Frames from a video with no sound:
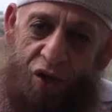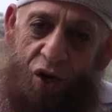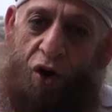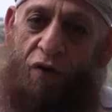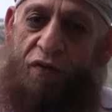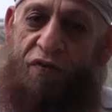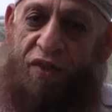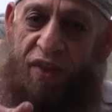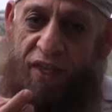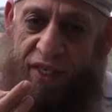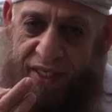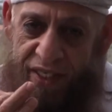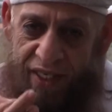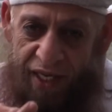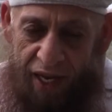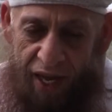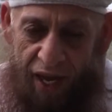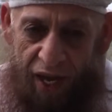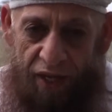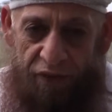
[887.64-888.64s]
of this
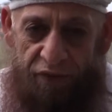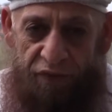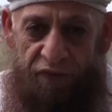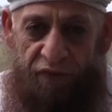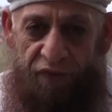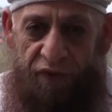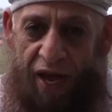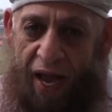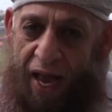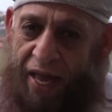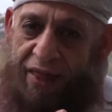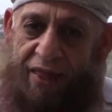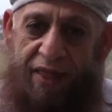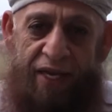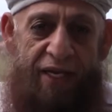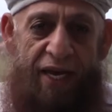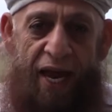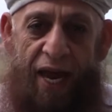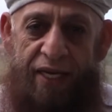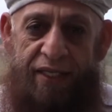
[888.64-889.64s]
life and
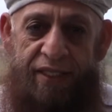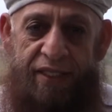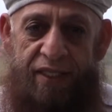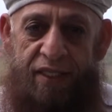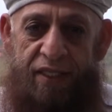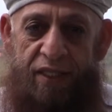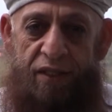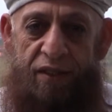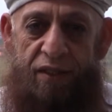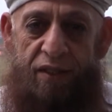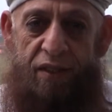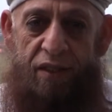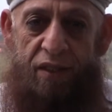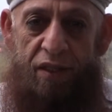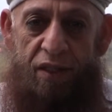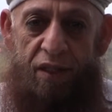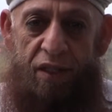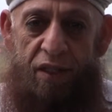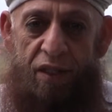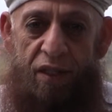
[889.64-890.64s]
the next.
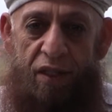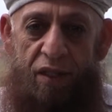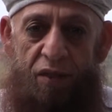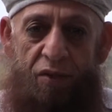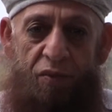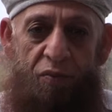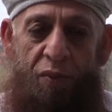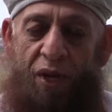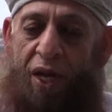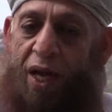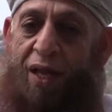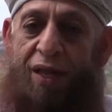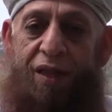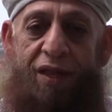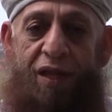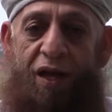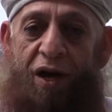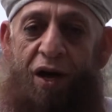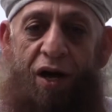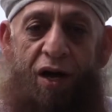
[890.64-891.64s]
May
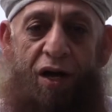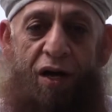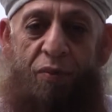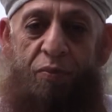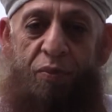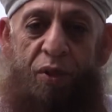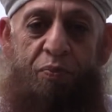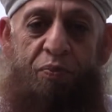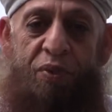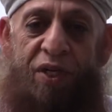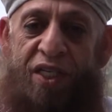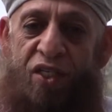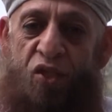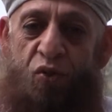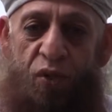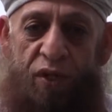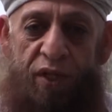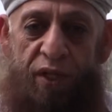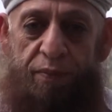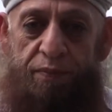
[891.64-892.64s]
Allah be pleased
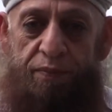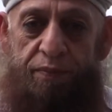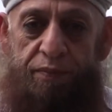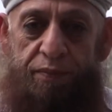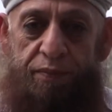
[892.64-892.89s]
with him.